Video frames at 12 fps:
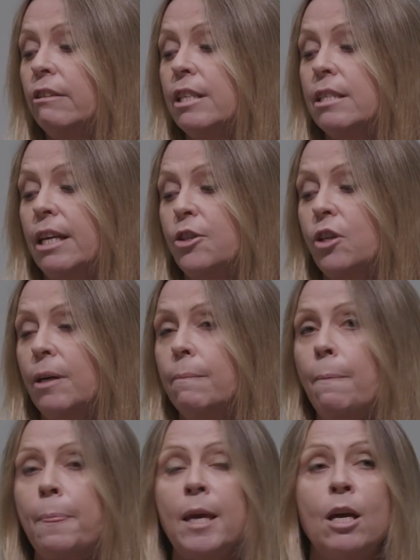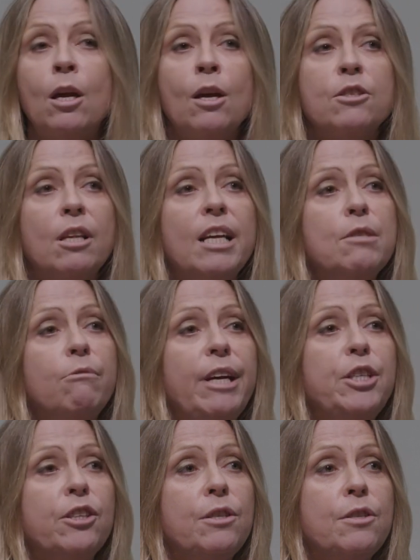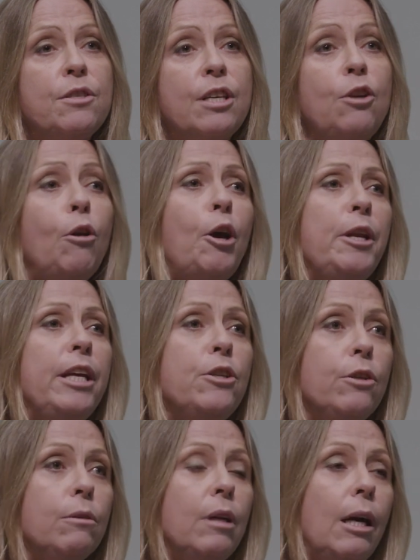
etc. So these regions are not only